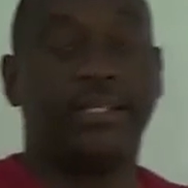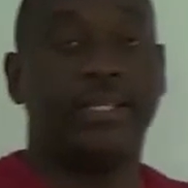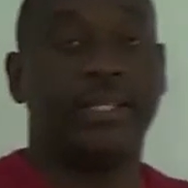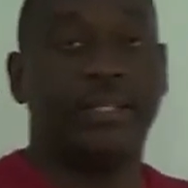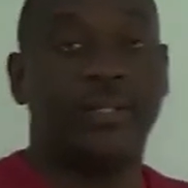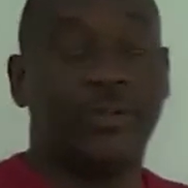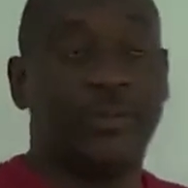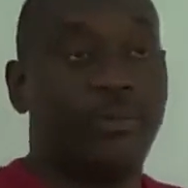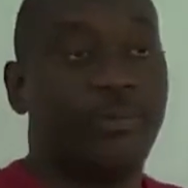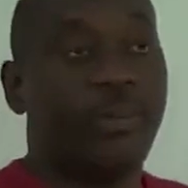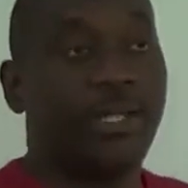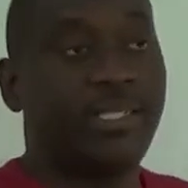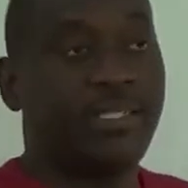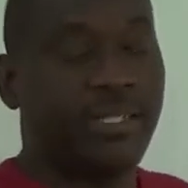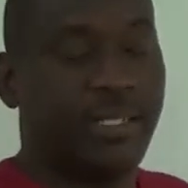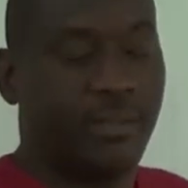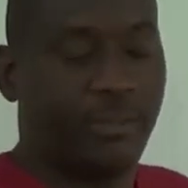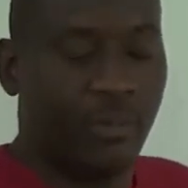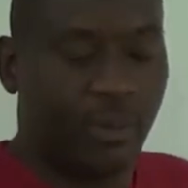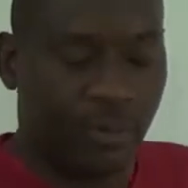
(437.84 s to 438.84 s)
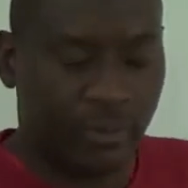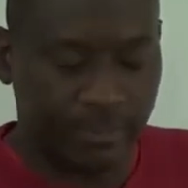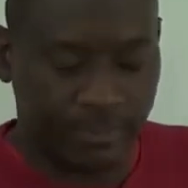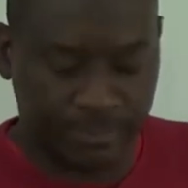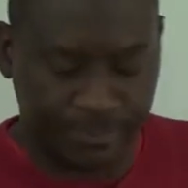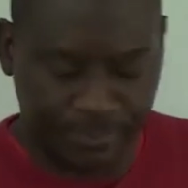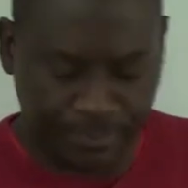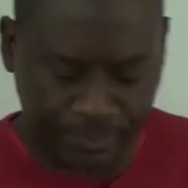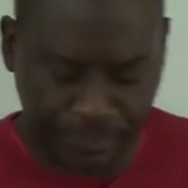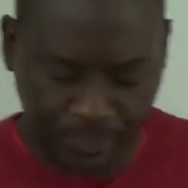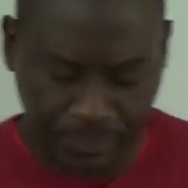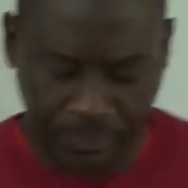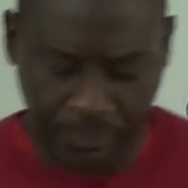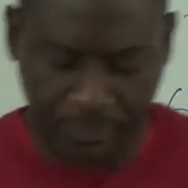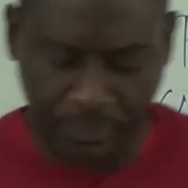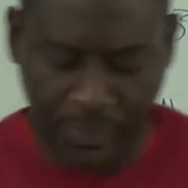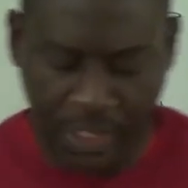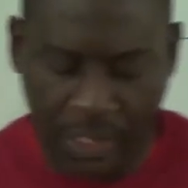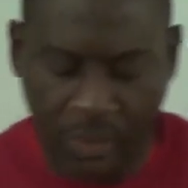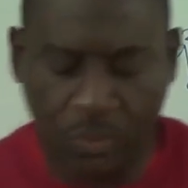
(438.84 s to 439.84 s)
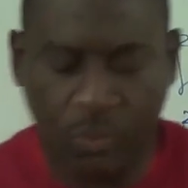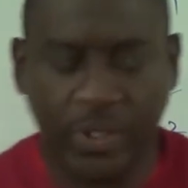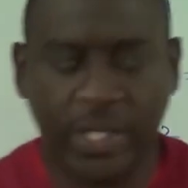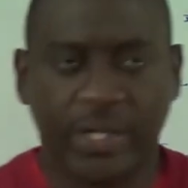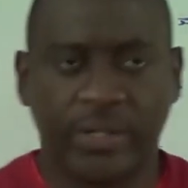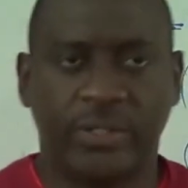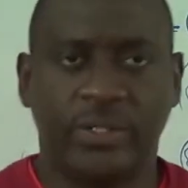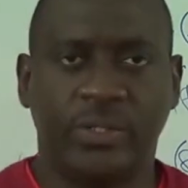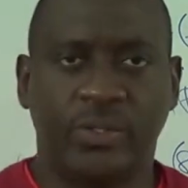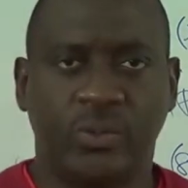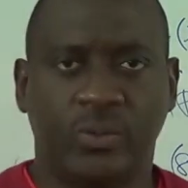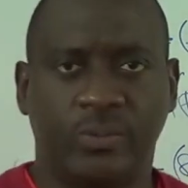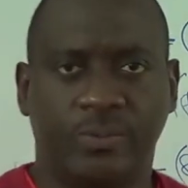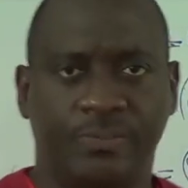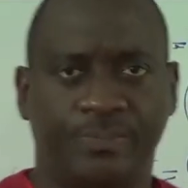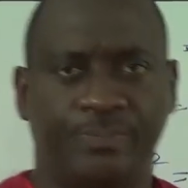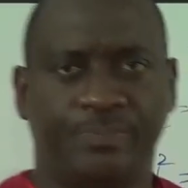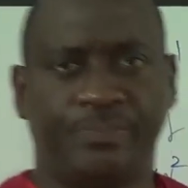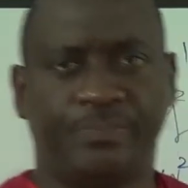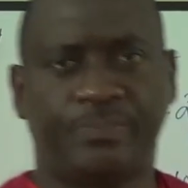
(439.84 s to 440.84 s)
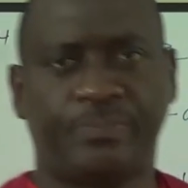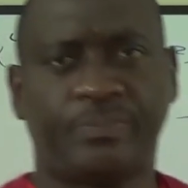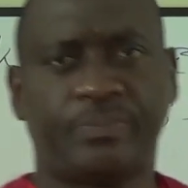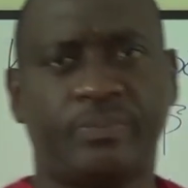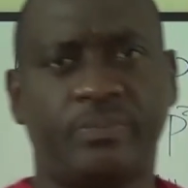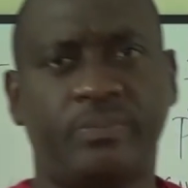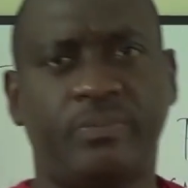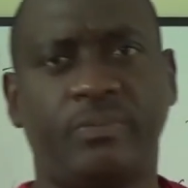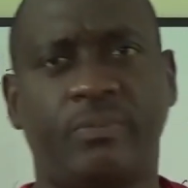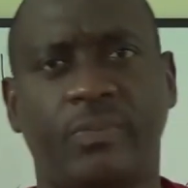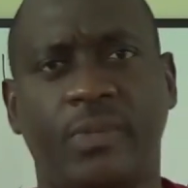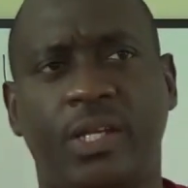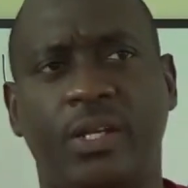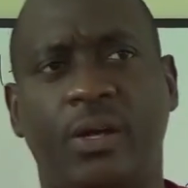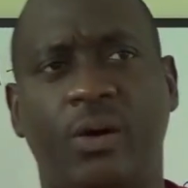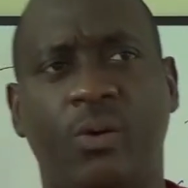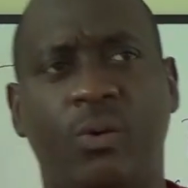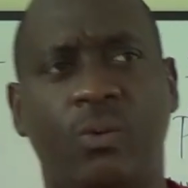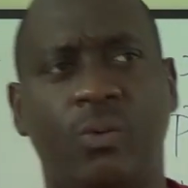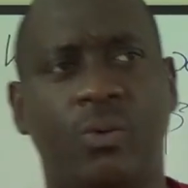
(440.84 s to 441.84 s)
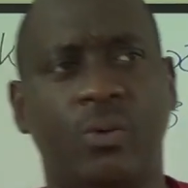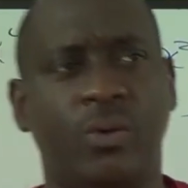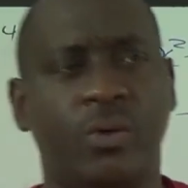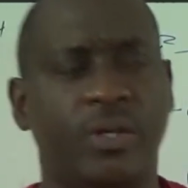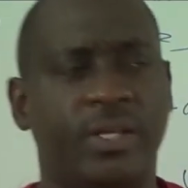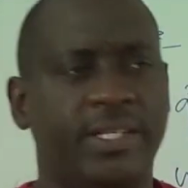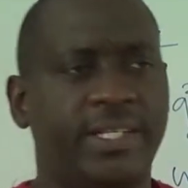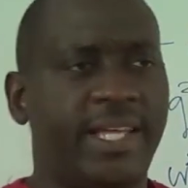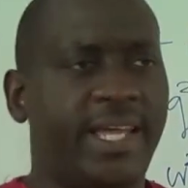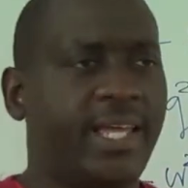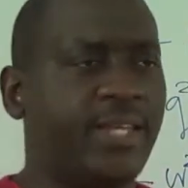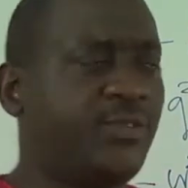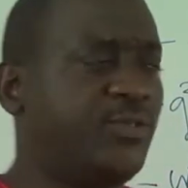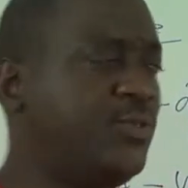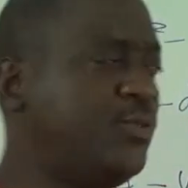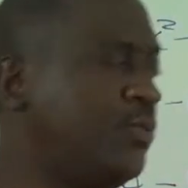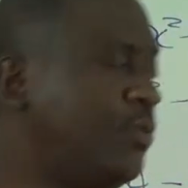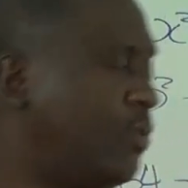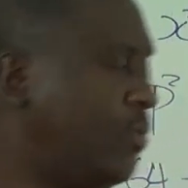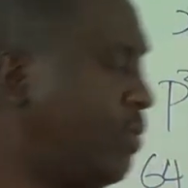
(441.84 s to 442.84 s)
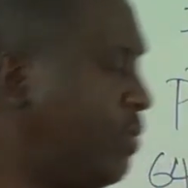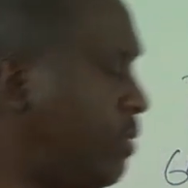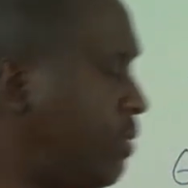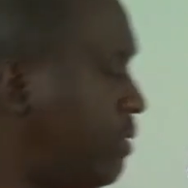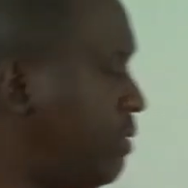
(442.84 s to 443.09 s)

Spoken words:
You're not doing maths anymore. What are you going to do? Now, there is no,